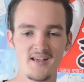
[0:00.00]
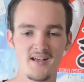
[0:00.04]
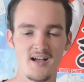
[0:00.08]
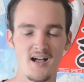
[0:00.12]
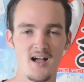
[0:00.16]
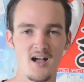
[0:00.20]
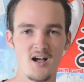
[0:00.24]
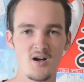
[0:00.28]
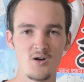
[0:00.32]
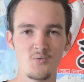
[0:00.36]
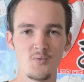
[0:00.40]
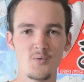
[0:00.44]

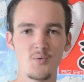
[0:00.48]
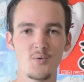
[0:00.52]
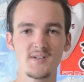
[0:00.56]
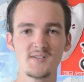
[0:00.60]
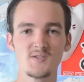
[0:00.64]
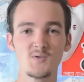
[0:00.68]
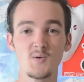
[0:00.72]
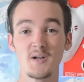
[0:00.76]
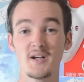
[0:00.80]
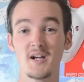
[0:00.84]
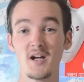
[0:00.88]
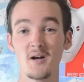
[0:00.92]
Uh, we
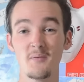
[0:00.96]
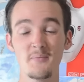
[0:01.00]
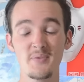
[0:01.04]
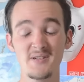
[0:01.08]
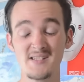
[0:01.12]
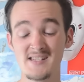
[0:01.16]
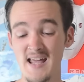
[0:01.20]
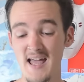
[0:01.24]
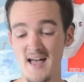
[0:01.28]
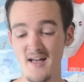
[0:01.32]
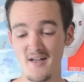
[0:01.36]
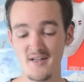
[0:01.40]
went to a gum
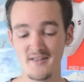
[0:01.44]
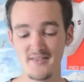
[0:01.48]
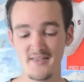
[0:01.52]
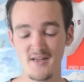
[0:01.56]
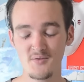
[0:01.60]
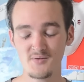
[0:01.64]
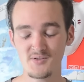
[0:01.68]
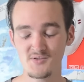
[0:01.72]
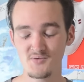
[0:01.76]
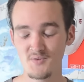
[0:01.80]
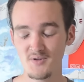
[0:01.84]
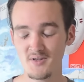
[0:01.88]
battalion
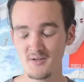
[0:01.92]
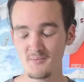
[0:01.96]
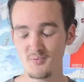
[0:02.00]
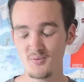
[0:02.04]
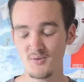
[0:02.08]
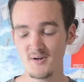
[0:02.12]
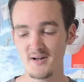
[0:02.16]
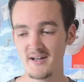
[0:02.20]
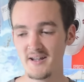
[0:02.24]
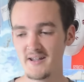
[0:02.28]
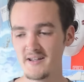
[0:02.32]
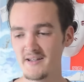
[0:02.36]
that was really
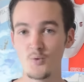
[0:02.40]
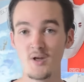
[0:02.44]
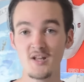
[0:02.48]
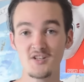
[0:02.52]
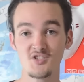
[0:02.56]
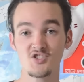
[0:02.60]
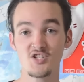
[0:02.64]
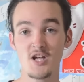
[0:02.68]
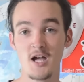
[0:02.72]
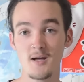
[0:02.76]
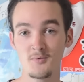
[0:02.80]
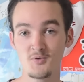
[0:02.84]
pretty. We had
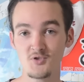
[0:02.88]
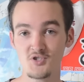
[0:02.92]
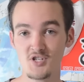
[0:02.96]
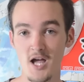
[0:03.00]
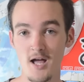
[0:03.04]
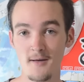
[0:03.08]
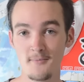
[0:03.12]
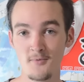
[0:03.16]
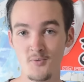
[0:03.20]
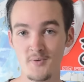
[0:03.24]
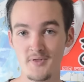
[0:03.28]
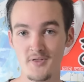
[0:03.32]
shabu
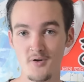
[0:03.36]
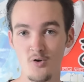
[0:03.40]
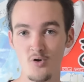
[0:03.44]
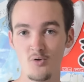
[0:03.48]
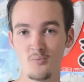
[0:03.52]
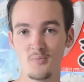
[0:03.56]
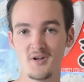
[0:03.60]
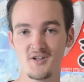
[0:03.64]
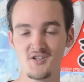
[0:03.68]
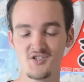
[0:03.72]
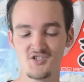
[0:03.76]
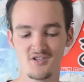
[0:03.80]
shabu with a whole
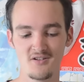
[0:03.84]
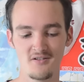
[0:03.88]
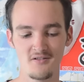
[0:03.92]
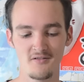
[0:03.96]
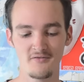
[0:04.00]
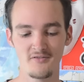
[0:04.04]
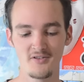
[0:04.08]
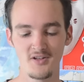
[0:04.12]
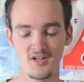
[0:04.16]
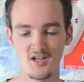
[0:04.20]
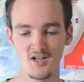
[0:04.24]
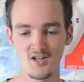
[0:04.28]
bunch
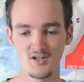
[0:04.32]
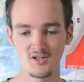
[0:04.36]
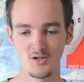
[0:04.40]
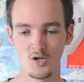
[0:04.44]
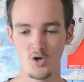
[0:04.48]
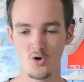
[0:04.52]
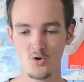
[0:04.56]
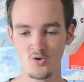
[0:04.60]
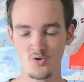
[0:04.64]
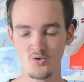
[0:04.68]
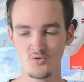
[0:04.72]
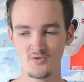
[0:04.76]
of
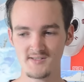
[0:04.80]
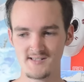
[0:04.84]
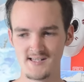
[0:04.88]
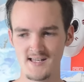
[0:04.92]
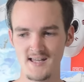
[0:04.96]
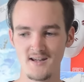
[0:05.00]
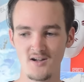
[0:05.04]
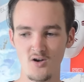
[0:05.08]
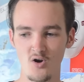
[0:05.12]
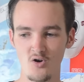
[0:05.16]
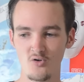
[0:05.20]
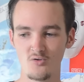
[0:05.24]
locals,
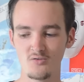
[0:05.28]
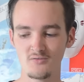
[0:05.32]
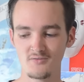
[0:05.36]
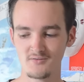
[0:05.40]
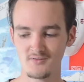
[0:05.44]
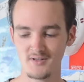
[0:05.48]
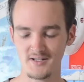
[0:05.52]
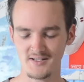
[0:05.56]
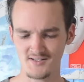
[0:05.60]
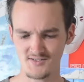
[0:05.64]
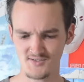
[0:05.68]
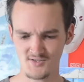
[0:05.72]
like oh,
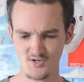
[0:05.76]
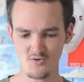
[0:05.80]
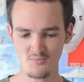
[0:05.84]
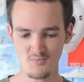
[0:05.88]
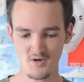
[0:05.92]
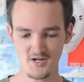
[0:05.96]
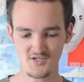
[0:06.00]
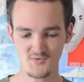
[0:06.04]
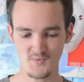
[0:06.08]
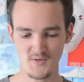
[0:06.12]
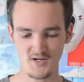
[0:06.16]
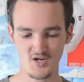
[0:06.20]
like so
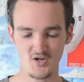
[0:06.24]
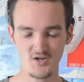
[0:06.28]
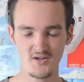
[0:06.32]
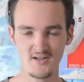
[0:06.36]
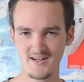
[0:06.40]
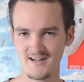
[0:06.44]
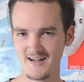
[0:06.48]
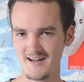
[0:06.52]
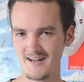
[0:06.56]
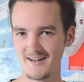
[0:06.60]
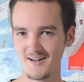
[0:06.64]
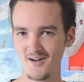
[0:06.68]
much we
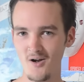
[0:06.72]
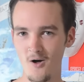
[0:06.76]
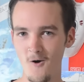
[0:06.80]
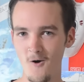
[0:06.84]
couldn't eat it